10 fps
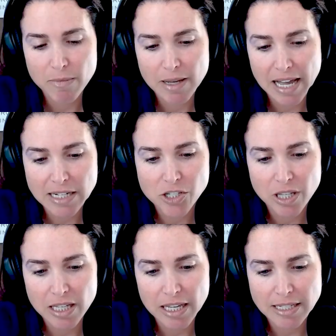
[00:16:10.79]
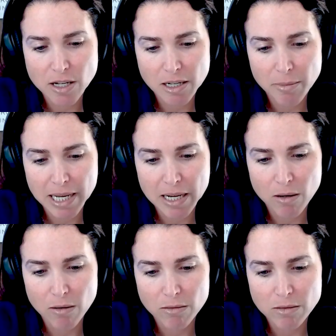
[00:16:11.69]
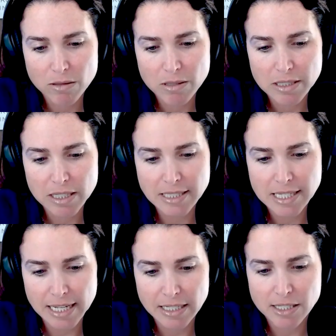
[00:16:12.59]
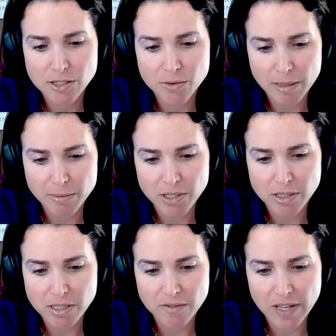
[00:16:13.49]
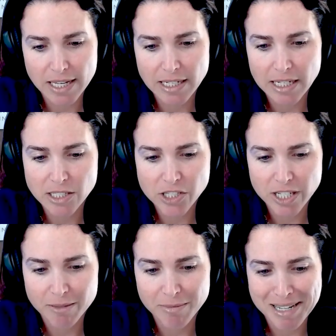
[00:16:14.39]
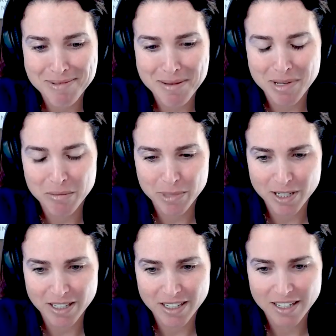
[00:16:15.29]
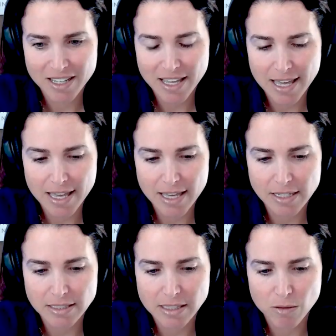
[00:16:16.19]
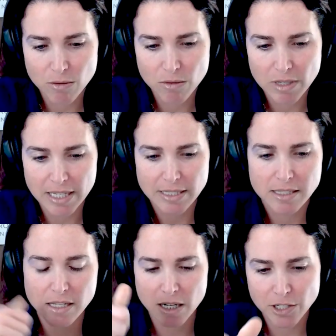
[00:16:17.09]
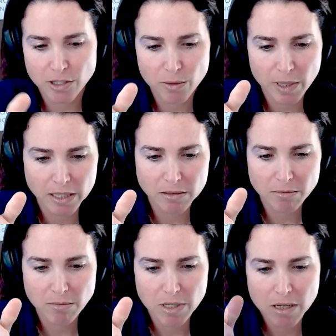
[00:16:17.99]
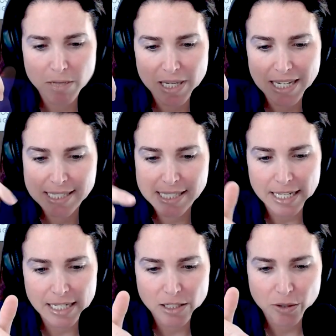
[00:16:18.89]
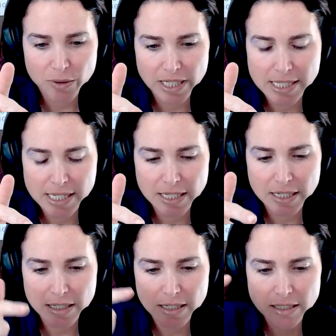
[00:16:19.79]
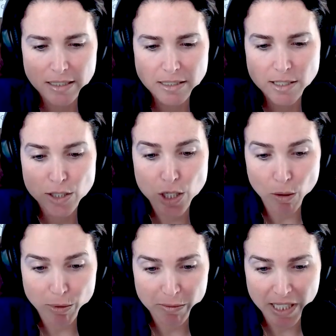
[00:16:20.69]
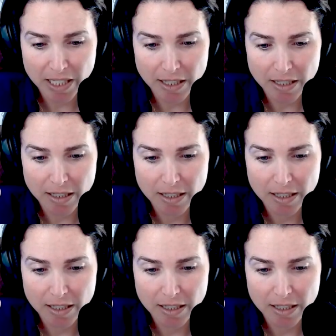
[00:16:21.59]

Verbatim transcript: Actually, I talk about the 10 disruptors of ADHD in my upcoming book. And it's underwhelm, exciting new idea, dopamine,